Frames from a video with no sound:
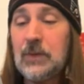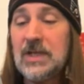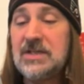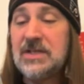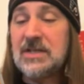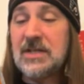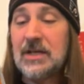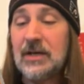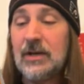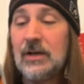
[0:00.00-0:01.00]
it says
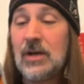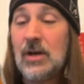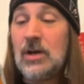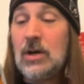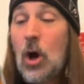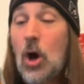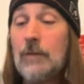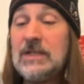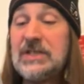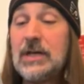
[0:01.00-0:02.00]
here,
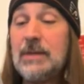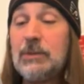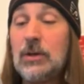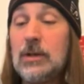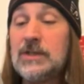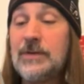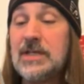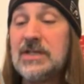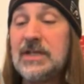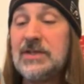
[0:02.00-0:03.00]
harvest time calls for
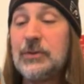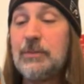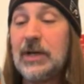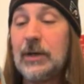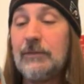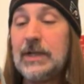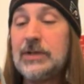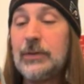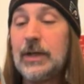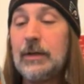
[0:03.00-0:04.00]
this seasonal beer
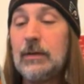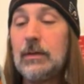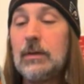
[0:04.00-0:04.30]
featuring